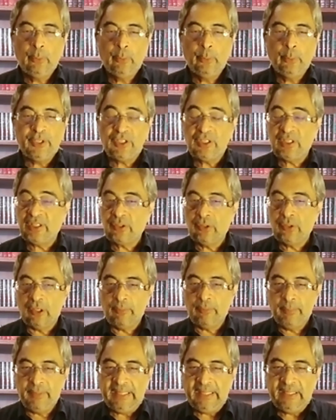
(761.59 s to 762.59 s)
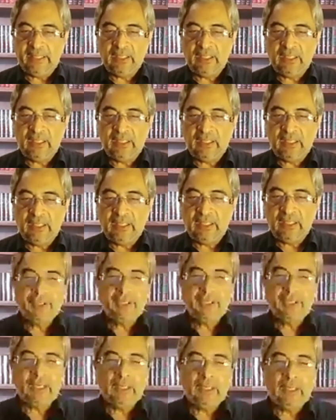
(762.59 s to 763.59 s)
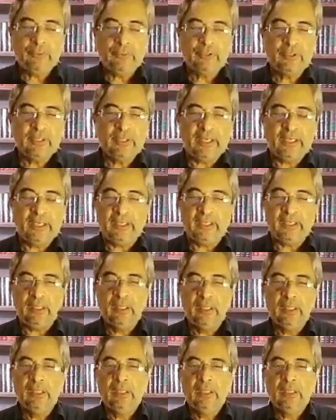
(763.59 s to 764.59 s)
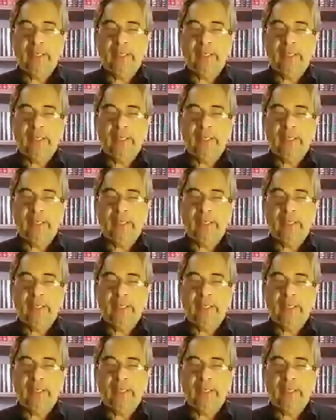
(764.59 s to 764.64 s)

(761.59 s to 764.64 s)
which does not mean that he was pointing out to any